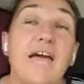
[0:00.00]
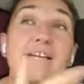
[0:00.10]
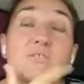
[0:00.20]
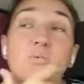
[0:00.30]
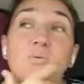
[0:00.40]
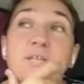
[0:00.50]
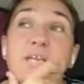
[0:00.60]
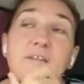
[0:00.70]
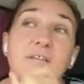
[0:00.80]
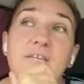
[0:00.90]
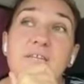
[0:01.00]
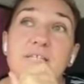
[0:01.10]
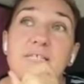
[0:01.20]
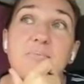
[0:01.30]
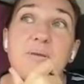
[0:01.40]
that, or the other thing
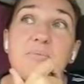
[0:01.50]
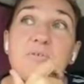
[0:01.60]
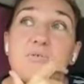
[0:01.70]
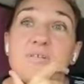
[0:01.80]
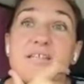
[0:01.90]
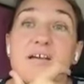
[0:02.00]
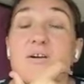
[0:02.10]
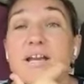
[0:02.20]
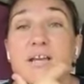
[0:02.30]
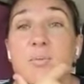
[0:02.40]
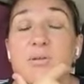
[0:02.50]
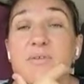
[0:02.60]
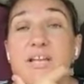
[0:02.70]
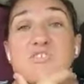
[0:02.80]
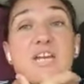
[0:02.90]
that some people do is they'll add a couple
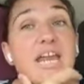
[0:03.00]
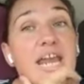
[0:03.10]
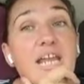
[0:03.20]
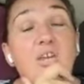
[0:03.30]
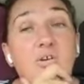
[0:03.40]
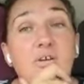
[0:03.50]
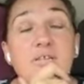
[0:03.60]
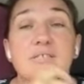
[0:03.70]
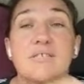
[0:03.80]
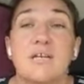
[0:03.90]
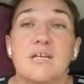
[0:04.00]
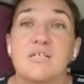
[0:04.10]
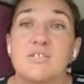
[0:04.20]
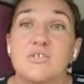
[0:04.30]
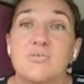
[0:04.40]
of extra egg yolks
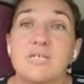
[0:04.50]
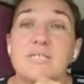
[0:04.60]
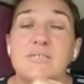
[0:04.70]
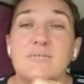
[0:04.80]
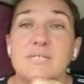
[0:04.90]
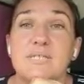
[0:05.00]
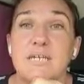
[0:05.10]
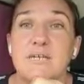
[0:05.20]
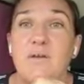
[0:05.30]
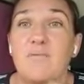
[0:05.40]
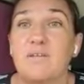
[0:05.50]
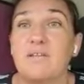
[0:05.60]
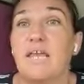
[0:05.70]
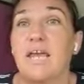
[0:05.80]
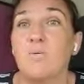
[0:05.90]
to it. So instead of
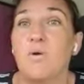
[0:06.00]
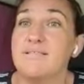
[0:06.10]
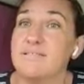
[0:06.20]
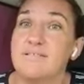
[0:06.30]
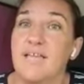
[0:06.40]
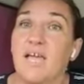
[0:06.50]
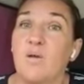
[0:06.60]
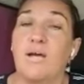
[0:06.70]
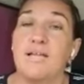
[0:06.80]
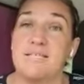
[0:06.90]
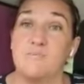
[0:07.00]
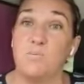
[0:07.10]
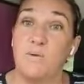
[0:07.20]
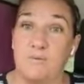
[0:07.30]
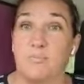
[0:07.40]
having the egg whites, because the egg whites is
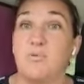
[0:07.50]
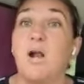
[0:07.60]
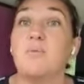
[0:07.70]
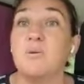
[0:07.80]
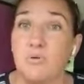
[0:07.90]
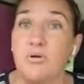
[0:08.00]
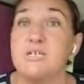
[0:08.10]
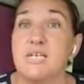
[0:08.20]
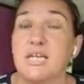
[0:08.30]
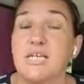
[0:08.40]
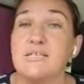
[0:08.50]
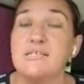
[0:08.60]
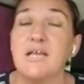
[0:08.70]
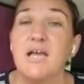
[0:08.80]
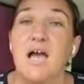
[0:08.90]
where the primary protein
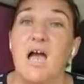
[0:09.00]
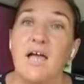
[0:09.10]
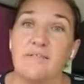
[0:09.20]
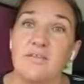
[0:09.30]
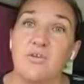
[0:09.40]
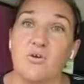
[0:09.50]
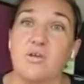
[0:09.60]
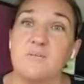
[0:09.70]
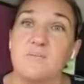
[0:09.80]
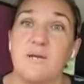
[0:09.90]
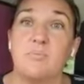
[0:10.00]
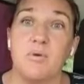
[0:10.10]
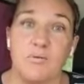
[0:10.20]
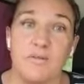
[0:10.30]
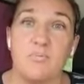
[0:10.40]
is, and the yolk is where
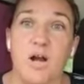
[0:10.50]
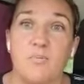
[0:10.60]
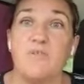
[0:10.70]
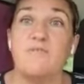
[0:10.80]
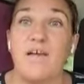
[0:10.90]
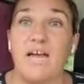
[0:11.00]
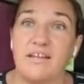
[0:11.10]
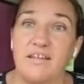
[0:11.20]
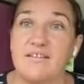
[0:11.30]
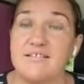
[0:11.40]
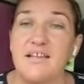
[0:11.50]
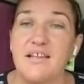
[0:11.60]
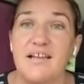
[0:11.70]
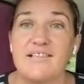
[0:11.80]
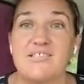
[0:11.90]
the primary fat is.
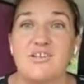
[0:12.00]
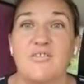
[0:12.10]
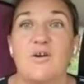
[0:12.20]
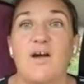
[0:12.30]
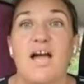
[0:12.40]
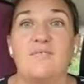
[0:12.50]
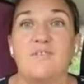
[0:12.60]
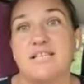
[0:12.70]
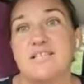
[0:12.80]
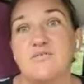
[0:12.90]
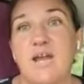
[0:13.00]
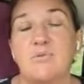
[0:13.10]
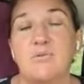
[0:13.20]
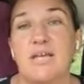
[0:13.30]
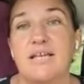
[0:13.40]
And so they'll have like
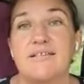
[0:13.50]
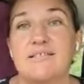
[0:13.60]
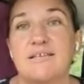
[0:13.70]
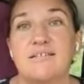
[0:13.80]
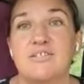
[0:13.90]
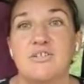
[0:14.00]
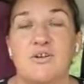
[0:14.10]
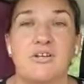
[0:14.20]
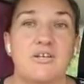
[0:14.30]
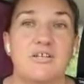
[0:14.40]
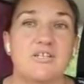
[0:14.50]
scrambled eggs and, you know,